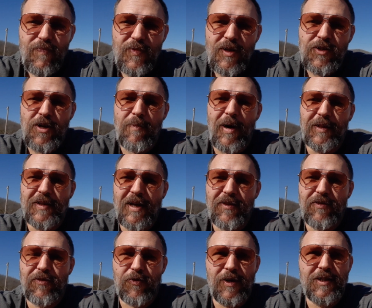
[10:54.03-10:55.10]
so I bought that
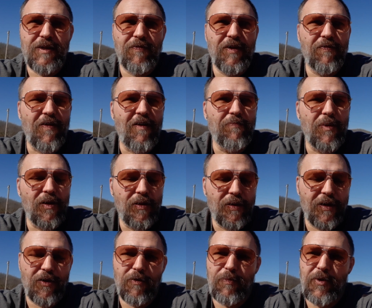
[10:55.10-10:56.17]
375
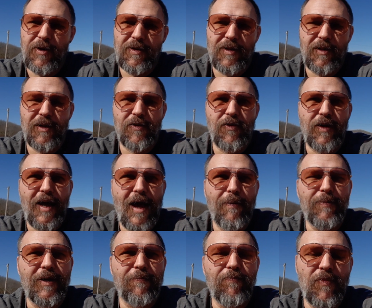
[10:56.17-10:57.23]
milliliter, put it in the liquor
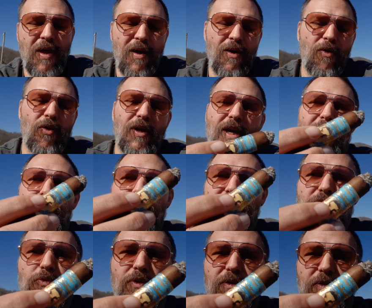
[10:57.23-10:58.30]
cabinet. Came out
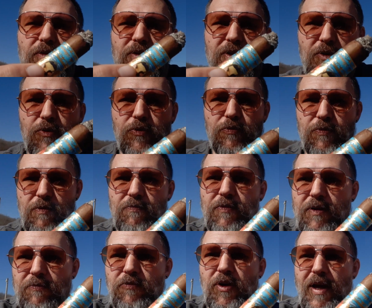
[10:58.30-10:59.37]
to
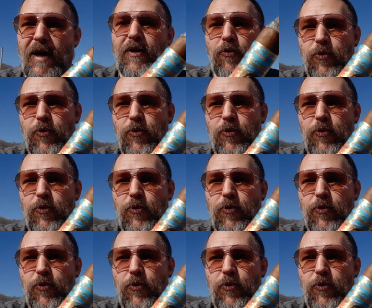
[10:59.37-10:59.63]
kind of